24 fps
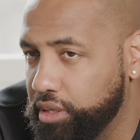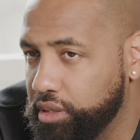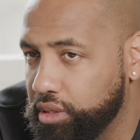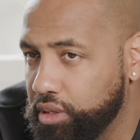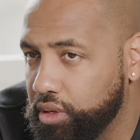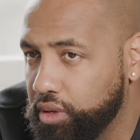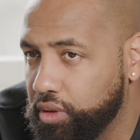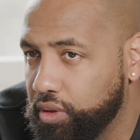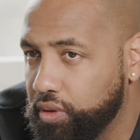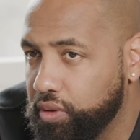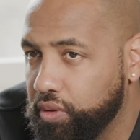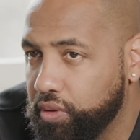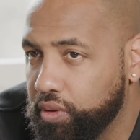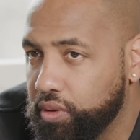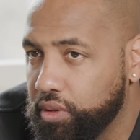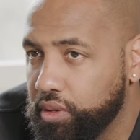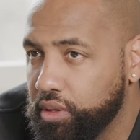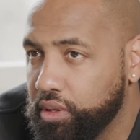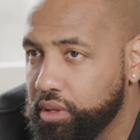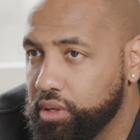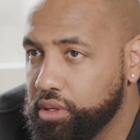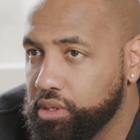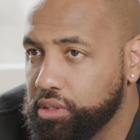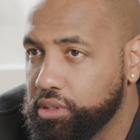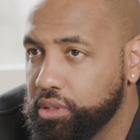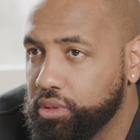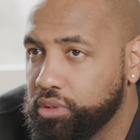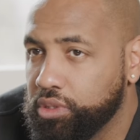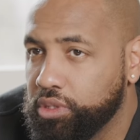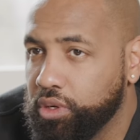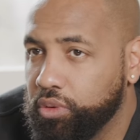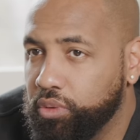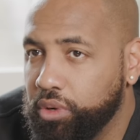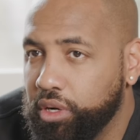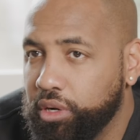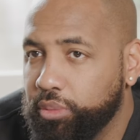right. So around that, yeah. So,
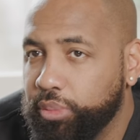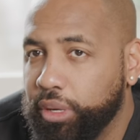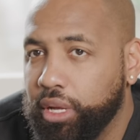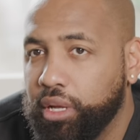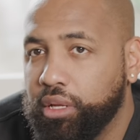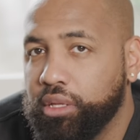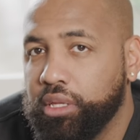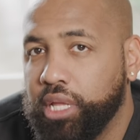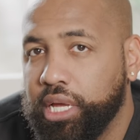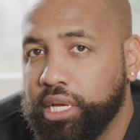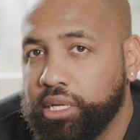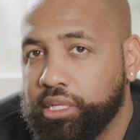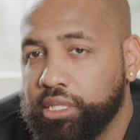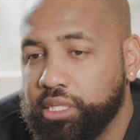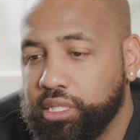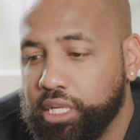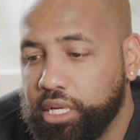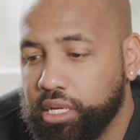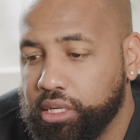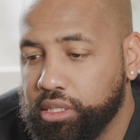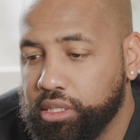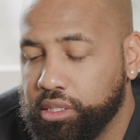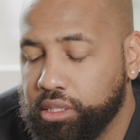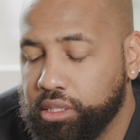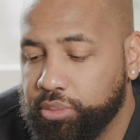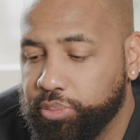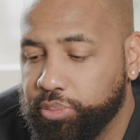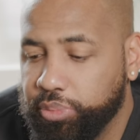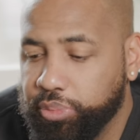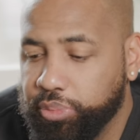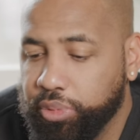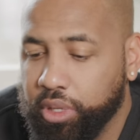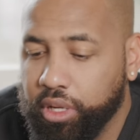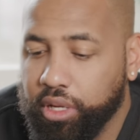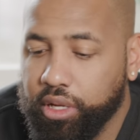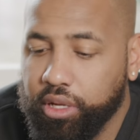so what about like sales
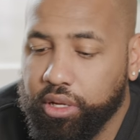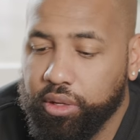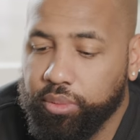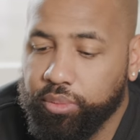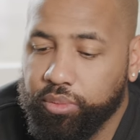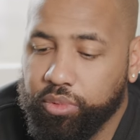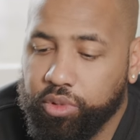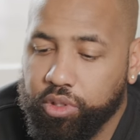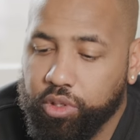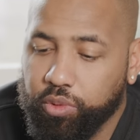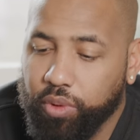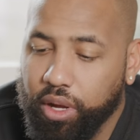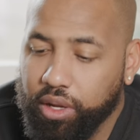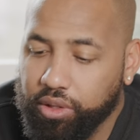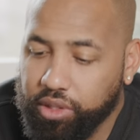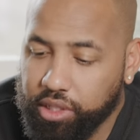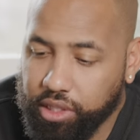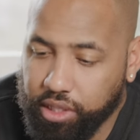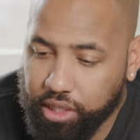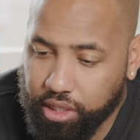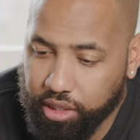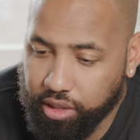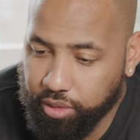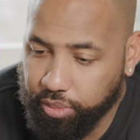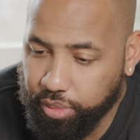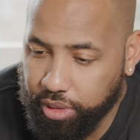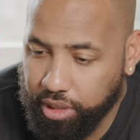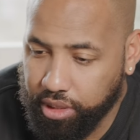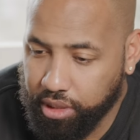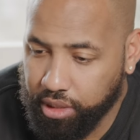Um, throughout the year?